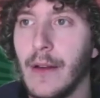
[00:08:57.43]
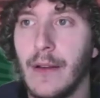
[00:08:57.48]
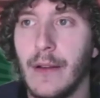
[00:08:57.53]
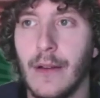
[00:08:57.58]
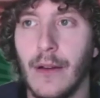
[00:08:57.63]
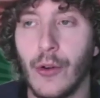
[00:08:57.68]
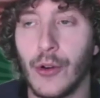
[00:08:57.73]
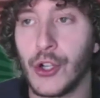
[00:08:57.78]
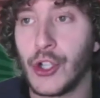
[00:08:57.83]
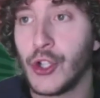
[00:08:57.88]

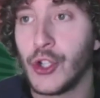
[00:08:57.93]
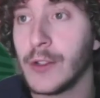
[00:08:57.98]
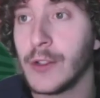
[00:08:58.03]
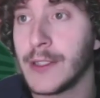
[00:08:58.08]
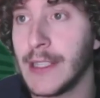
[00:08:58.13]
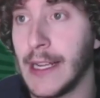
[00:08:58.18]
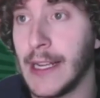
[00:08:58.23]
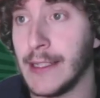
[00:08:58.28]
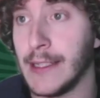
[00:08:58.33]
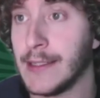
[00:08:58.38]
or should
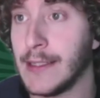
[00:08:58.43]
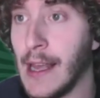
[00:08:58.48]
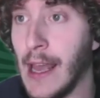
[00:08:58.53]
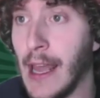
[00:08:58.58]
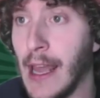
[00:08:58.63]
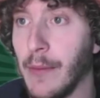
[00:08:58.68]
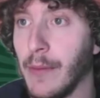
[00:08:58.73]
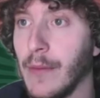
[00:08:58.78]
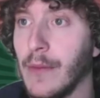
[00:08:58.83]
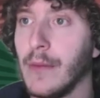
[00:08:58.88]
stay the
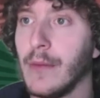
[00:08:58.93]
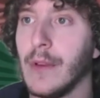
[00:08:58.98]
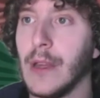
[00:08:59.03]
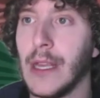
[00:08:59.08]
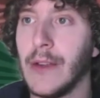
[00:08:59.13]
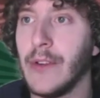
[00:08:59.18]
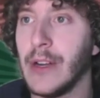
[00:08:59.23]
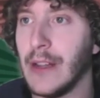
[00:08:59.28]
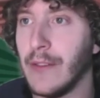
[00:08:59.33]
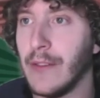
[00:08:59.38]
same,
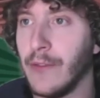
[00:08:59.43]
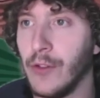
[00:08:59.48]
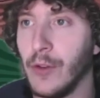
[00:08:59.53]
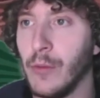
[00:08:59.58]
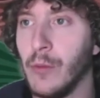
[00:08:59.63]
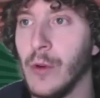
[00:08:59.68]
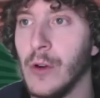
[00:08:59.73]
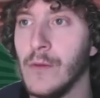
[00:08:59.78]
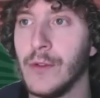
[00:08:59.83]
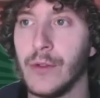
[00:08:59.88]
even if you
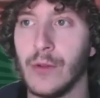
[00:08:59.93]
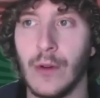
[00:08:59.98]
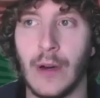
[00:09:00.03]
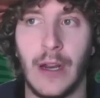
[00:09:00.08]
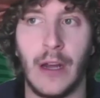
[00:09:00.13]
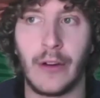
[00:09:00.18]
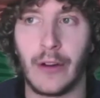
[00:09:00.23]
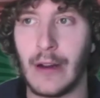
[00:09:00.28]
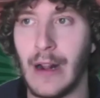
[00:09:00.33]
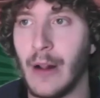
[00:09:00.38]
move to
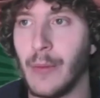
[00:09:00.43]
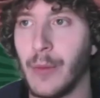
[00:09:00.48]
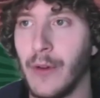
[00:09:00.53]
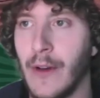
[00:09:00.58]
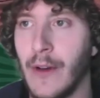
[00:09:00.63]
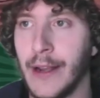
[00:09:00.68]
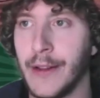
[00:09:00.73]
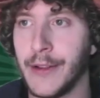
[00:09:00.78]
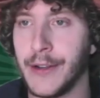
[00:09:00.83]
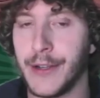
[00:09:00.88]
another cloud
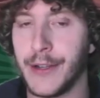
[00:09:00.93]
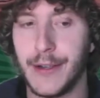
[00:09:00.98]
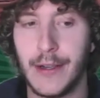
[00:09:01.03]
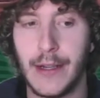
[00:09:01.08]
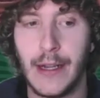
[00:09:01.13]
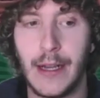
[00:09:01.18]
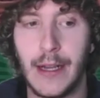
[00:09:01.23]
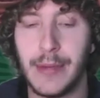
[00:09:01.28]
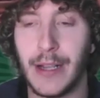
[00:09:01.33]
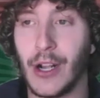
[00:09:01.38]
provider,
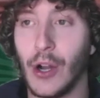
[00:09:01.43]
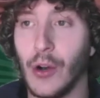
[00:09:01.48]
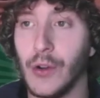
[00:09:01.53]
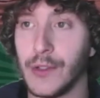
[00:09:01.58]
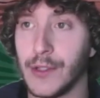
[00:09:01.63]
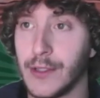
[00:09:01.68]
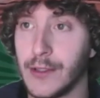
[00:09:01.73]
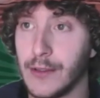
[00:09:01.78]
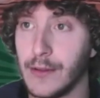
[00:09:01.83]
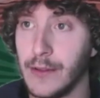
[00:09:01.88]

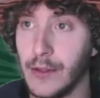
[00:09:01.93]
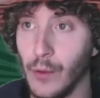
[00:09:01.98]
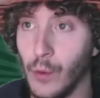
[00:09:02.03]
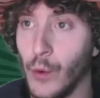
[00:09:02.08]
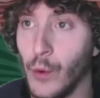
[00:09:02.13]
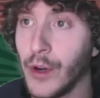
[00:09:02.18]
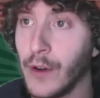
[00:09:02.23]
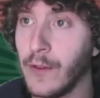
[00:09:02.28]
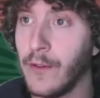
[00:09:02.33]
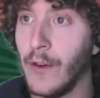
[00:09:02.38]
because the
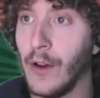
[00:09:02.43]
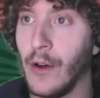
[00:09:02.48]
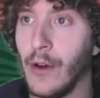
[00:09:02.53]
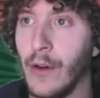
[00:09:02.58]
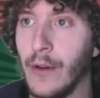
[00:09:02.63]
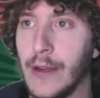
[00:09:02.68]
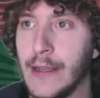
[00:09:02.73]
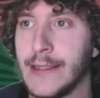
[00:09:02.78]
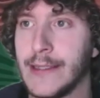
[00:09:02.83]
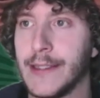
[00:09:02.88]

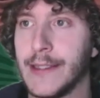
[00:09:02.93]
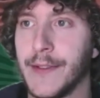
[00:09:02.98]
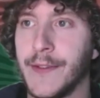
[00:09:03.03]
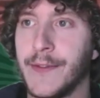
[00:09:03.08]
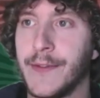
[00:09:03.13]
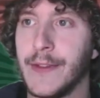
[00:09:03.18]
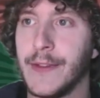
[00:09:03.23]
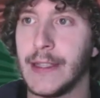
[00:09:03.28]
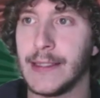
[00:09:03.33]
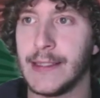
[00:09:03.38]
workflow
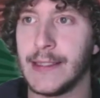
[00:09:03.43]
is